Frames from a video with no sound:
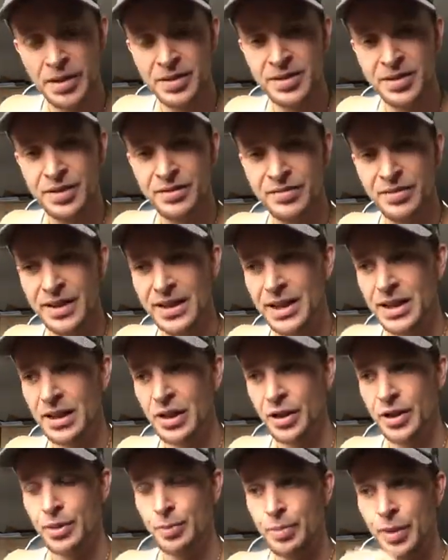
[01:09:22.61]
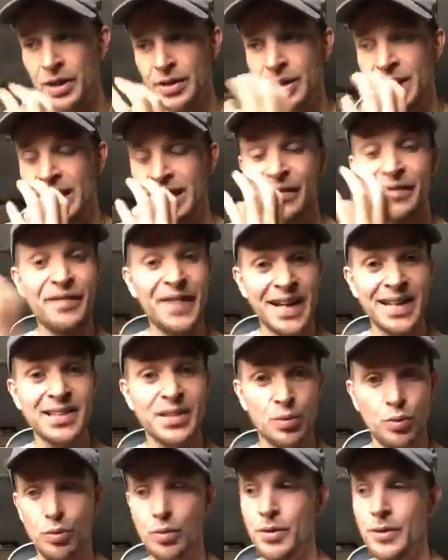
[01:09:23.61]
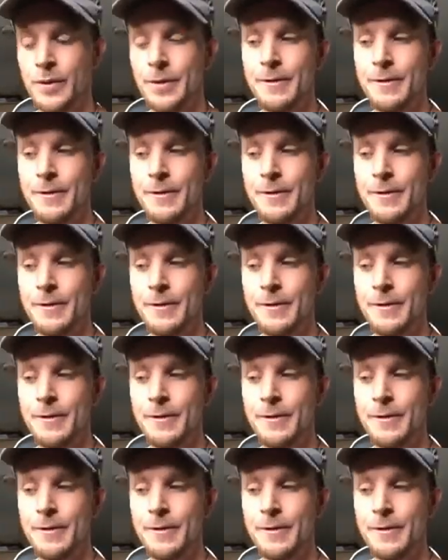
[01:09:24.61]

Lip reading: positively. Like, it affects it.